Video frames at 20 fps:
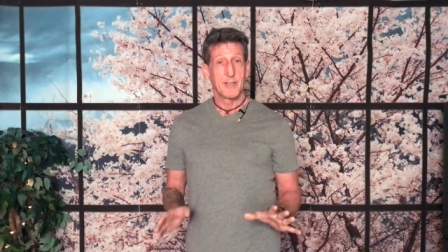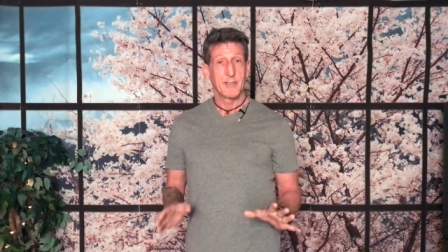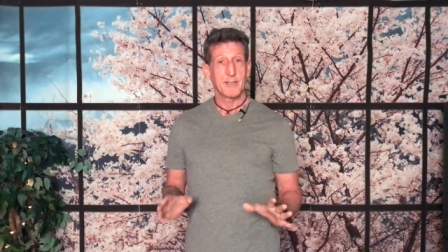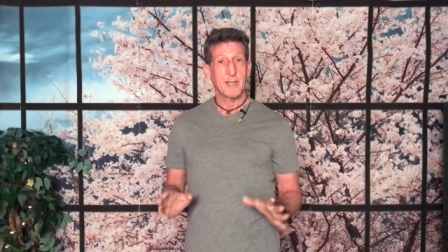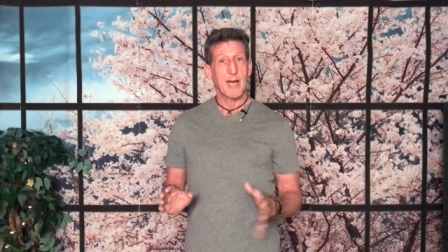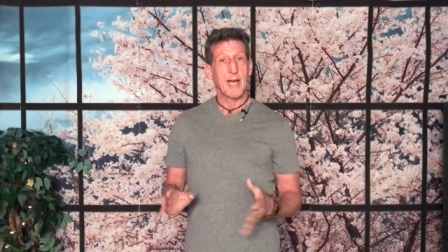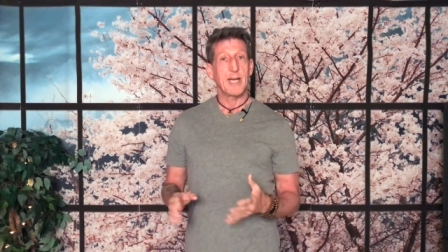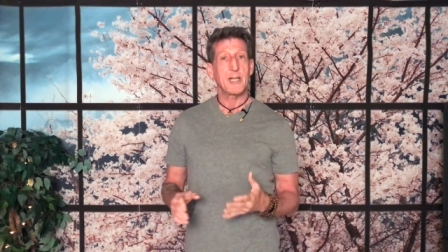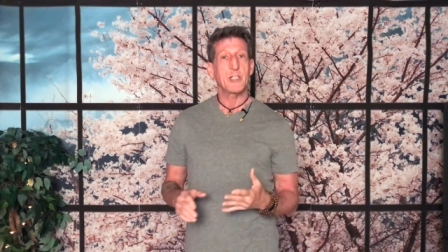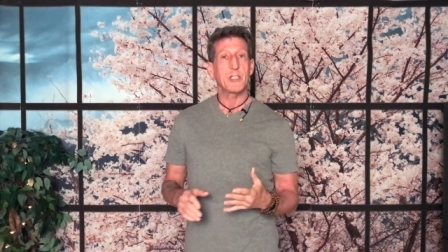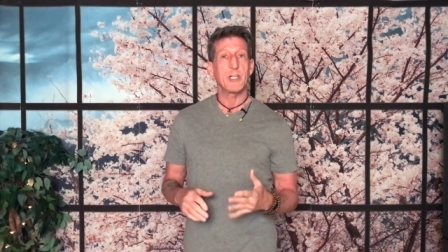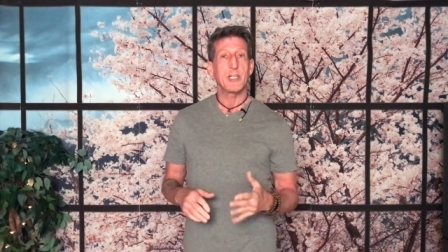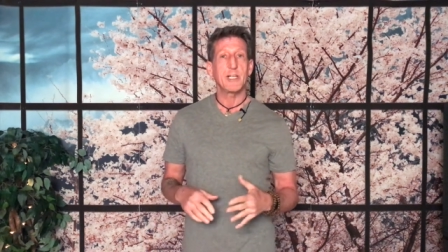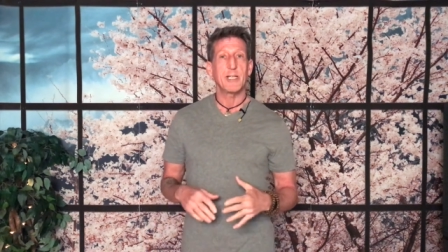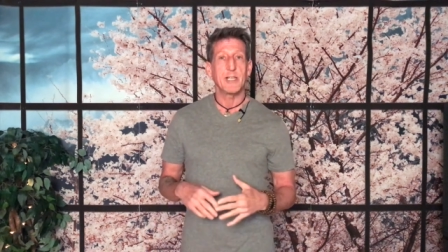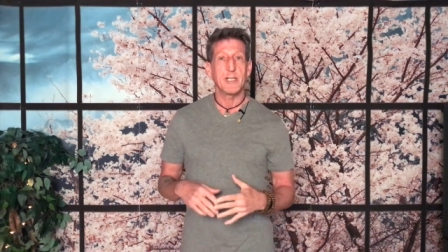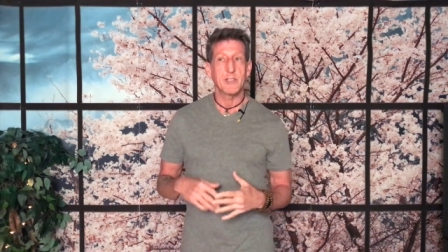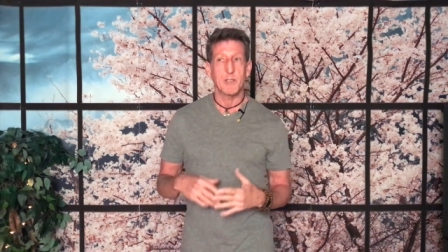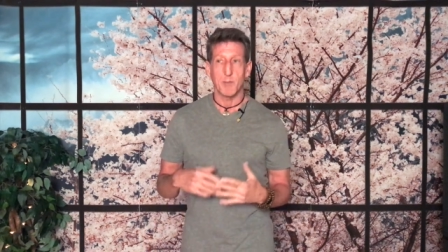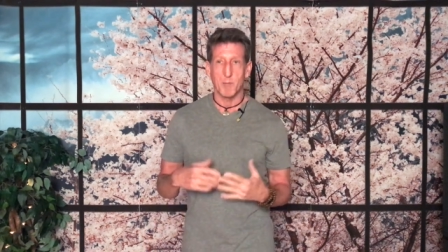Tai Chi
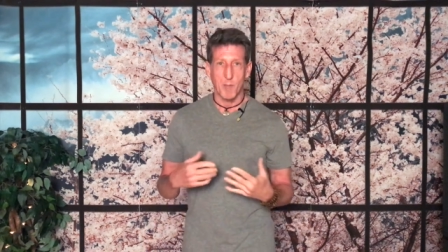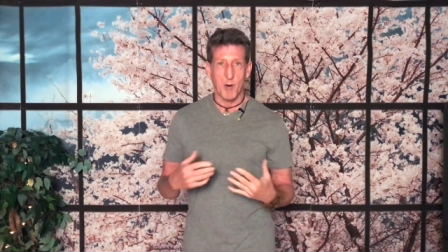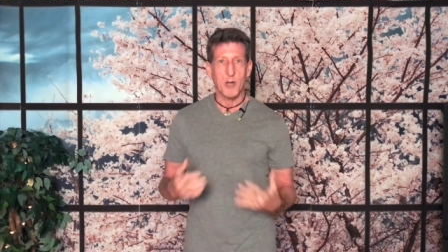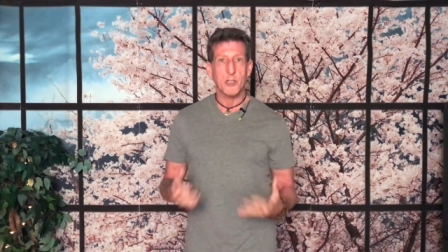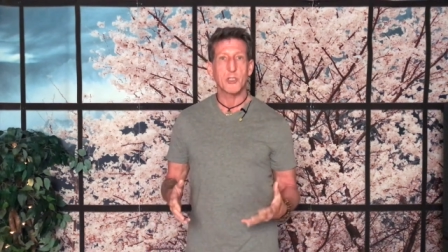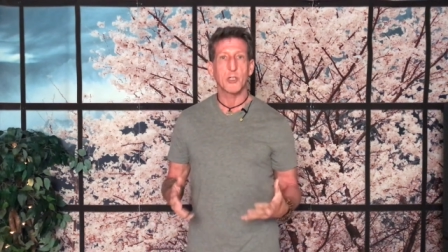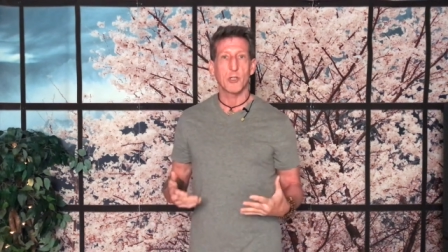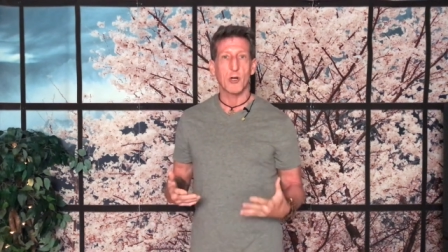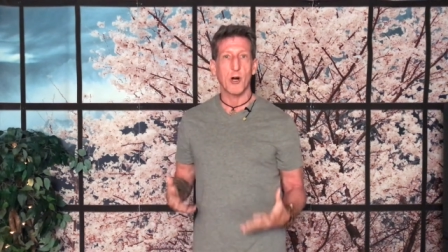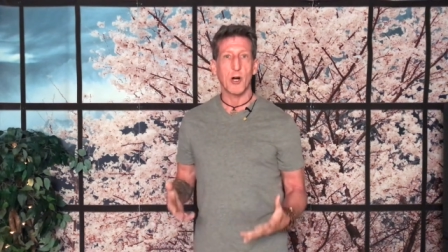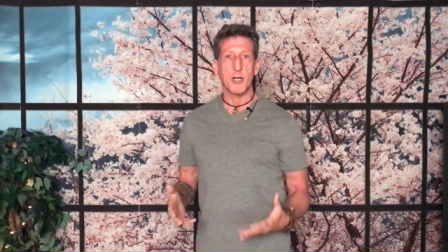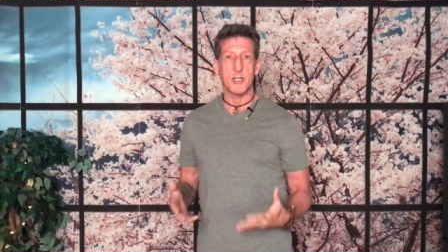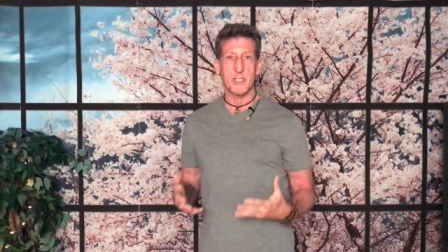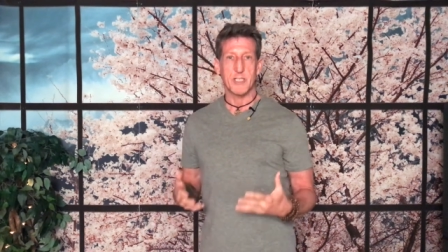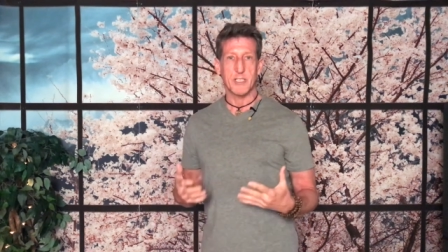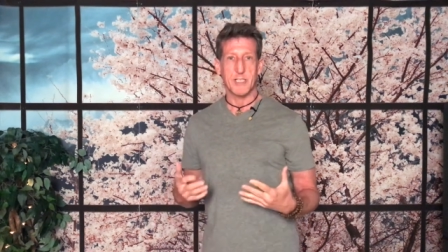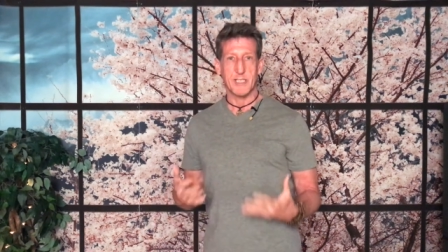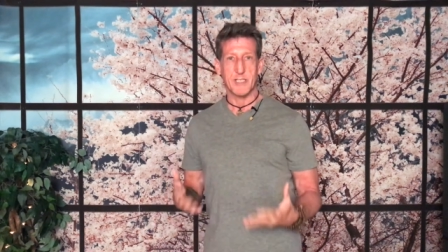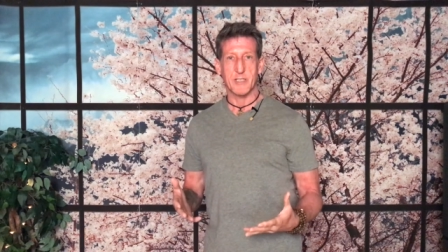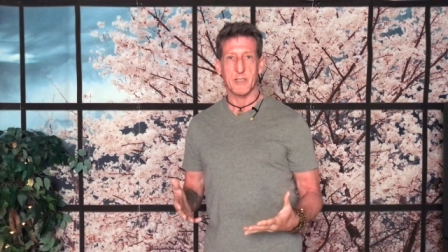is a martial arts
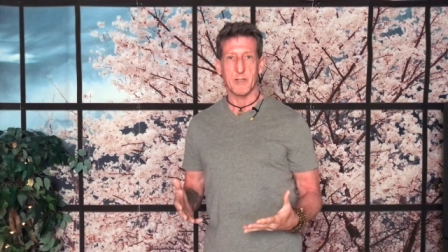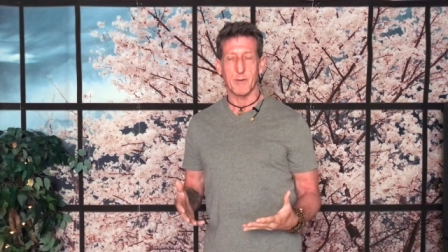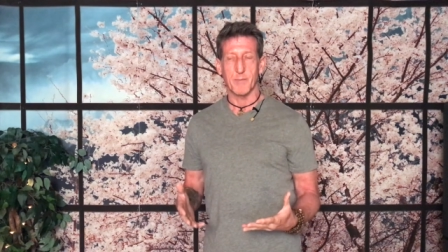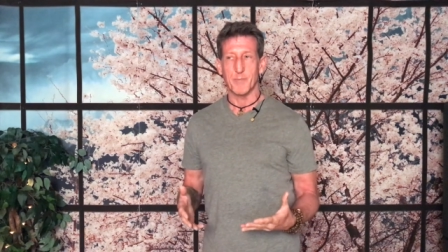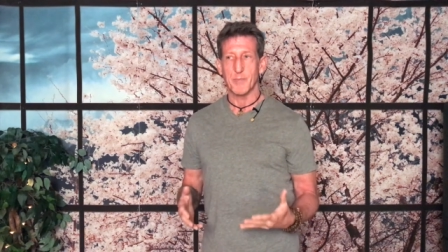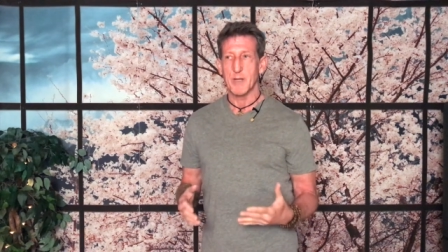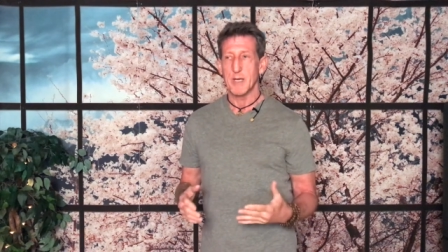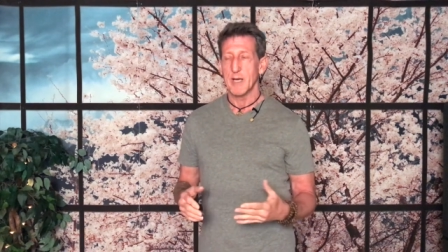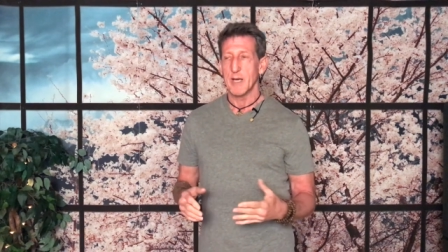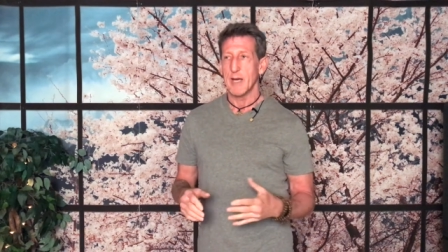system,